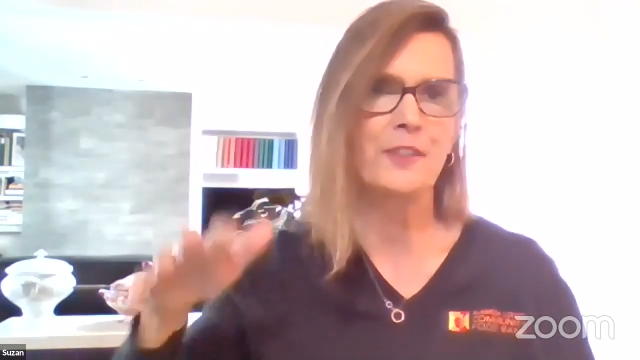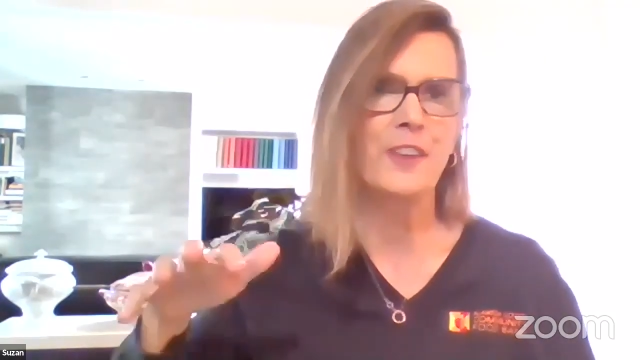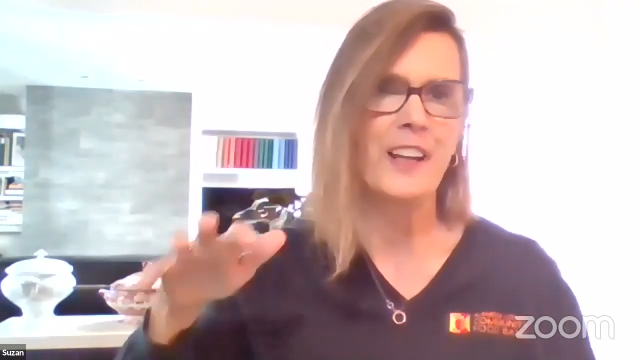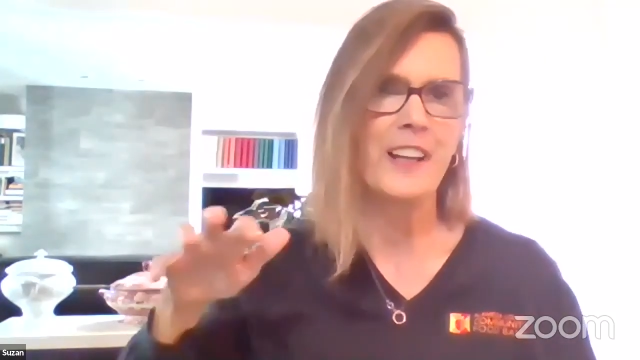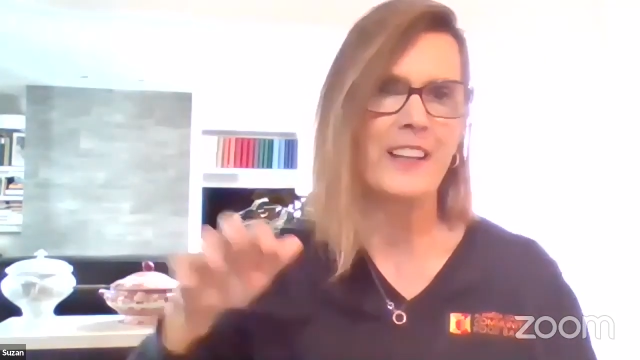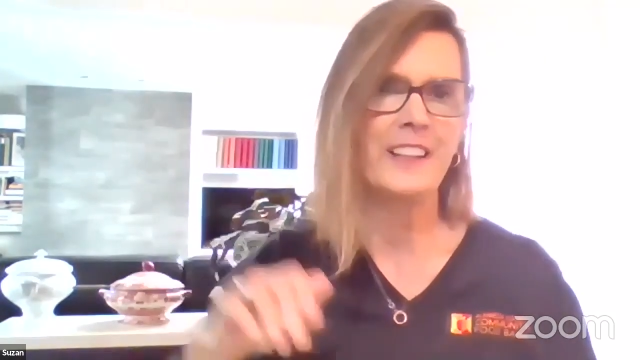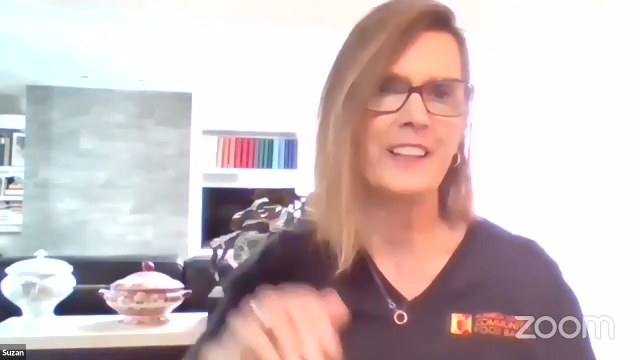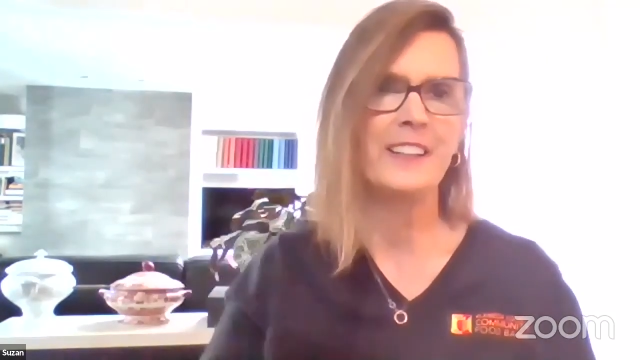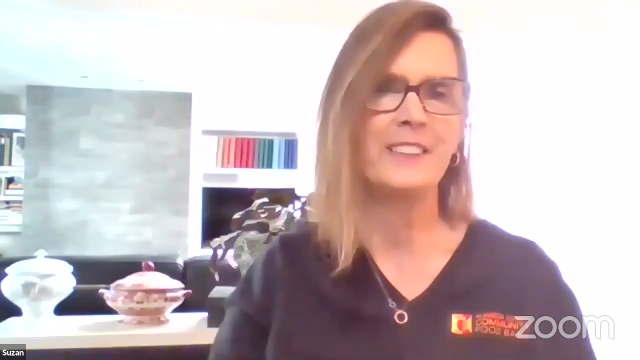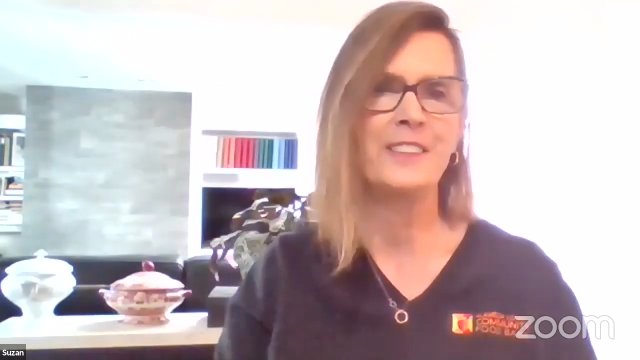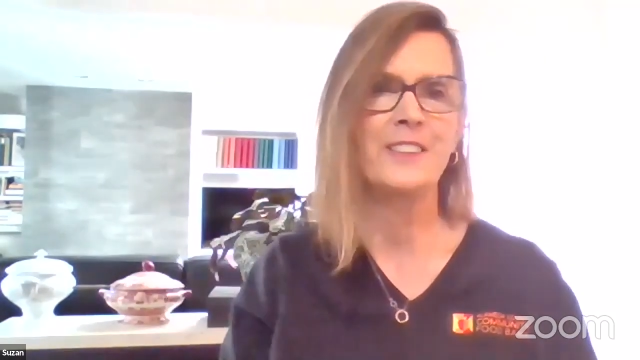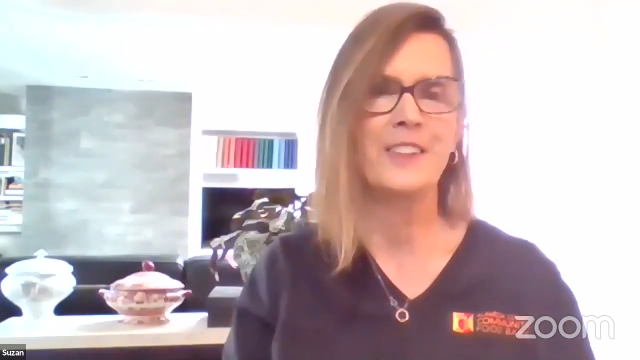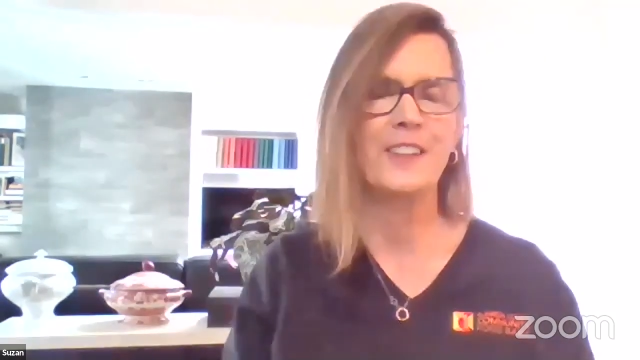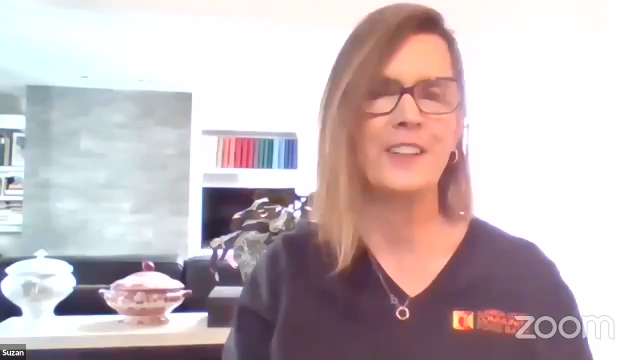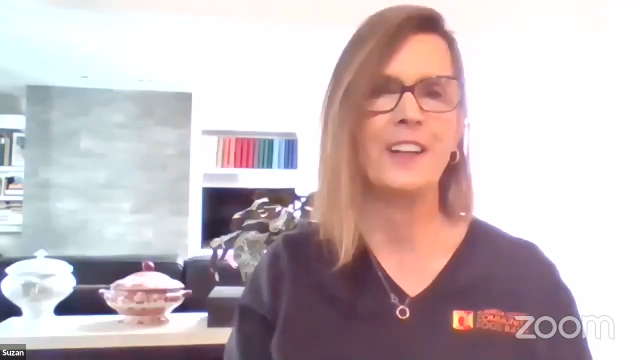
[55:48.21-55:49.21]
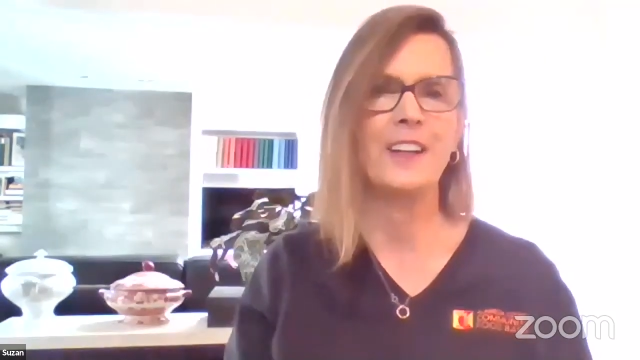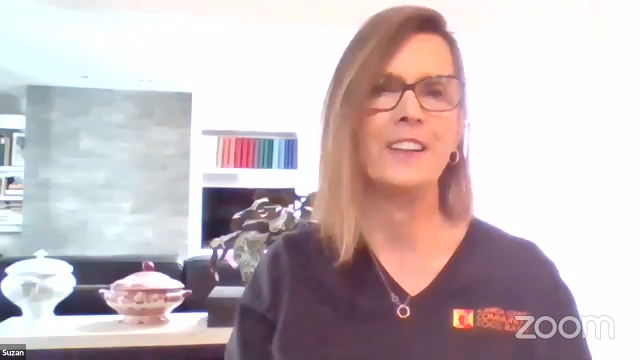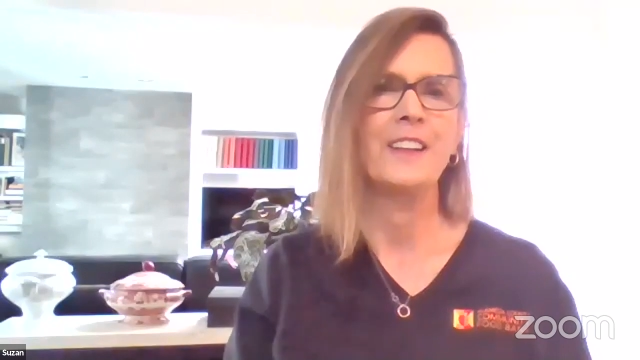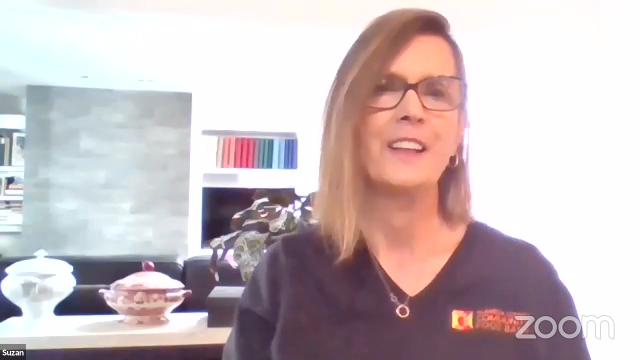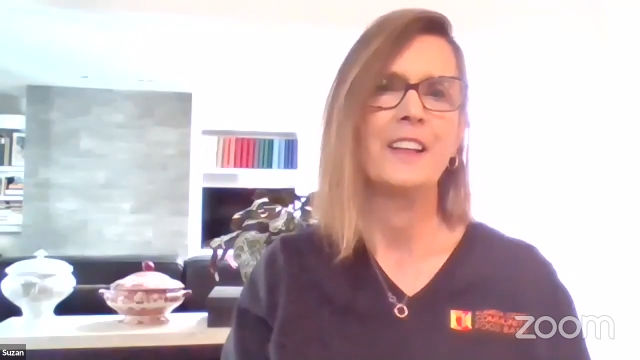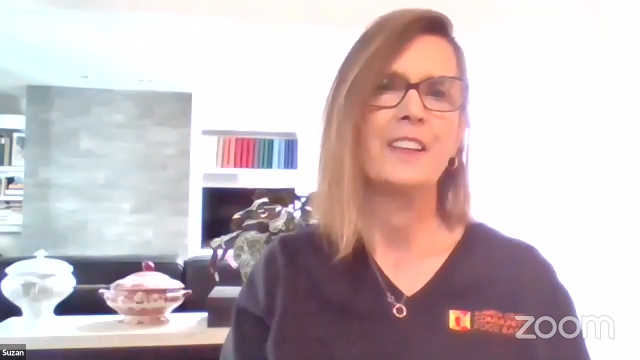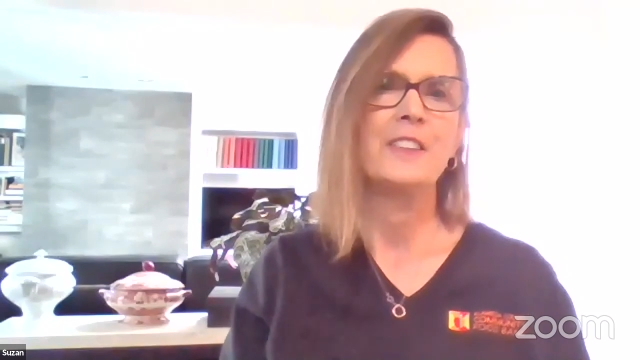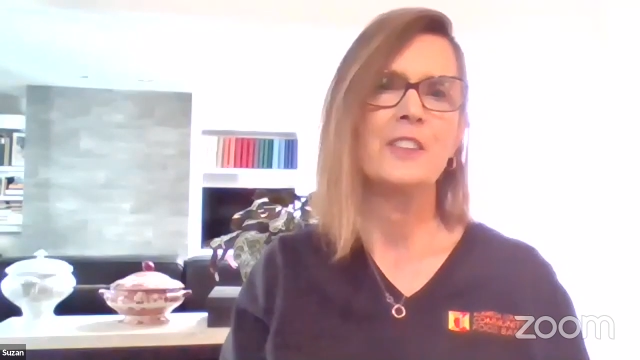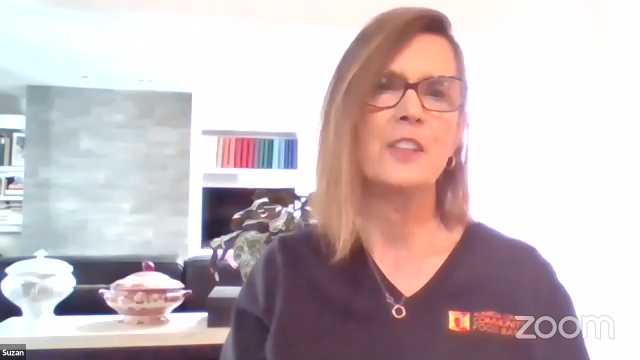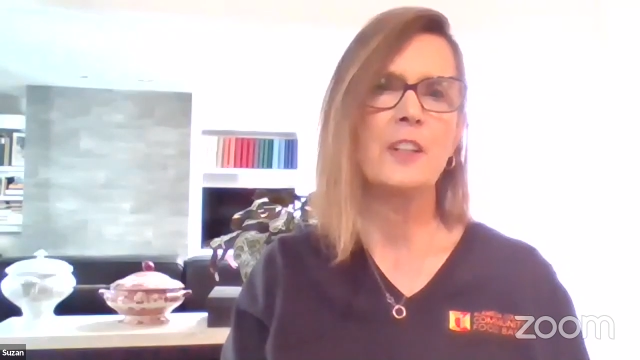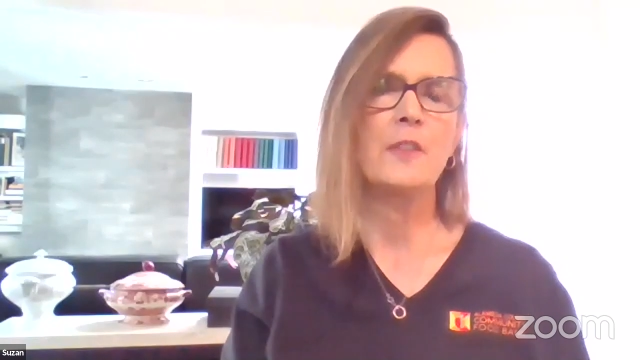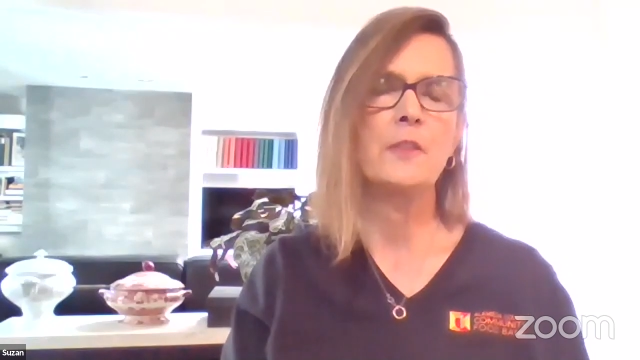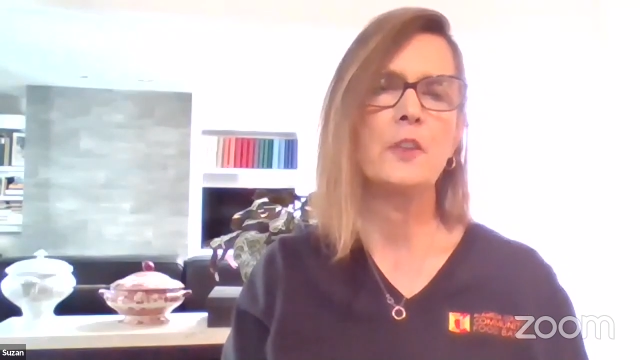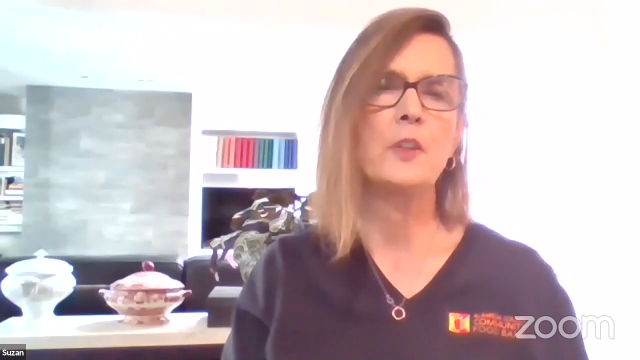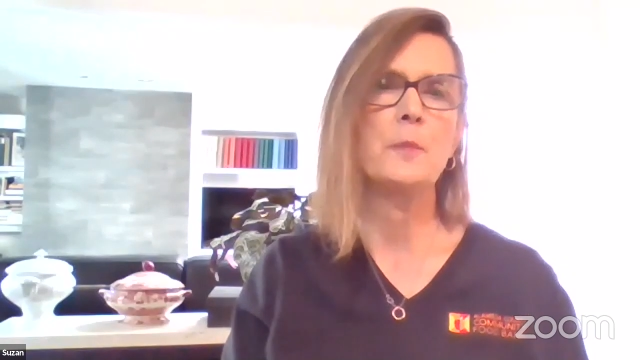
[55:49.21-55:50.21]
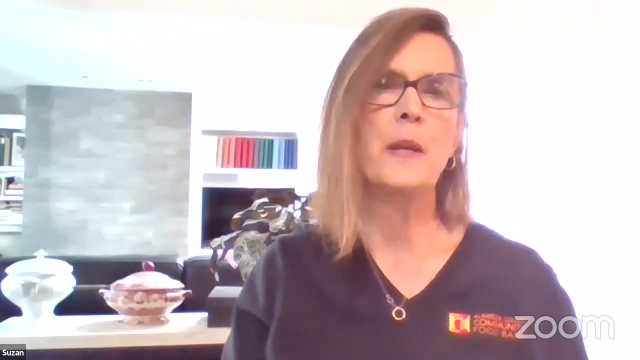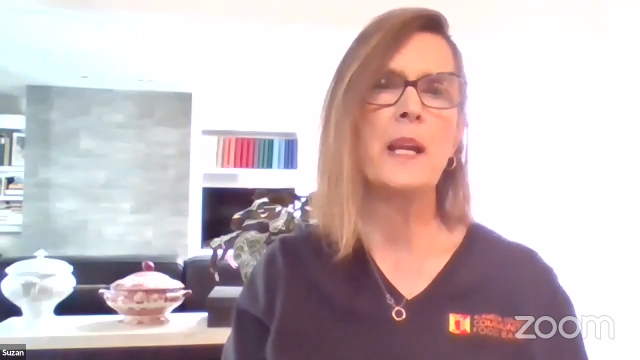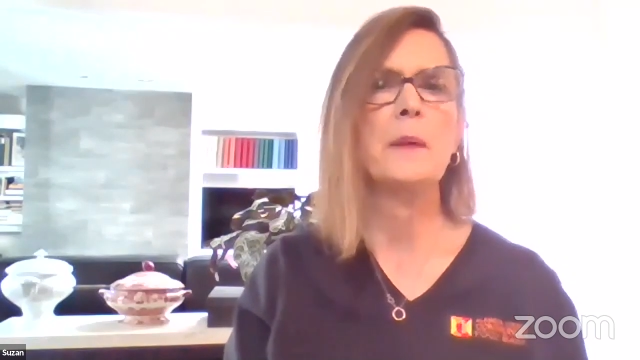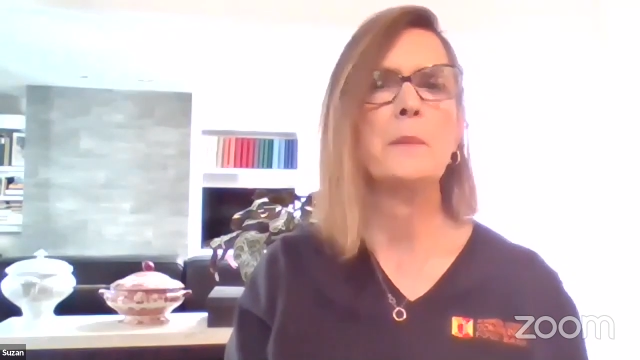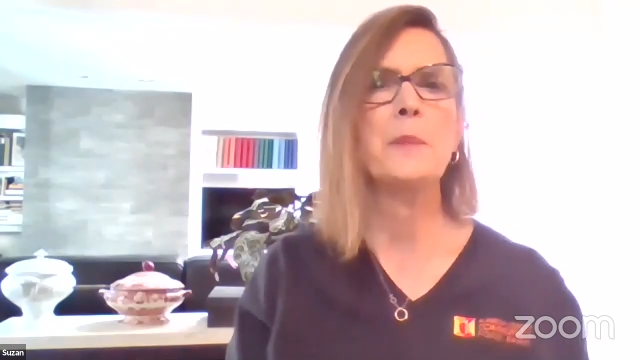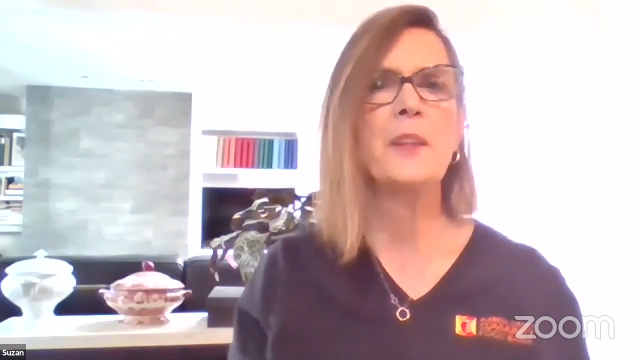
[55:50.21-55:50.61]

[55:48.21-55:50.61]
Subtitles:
flying into the food bank.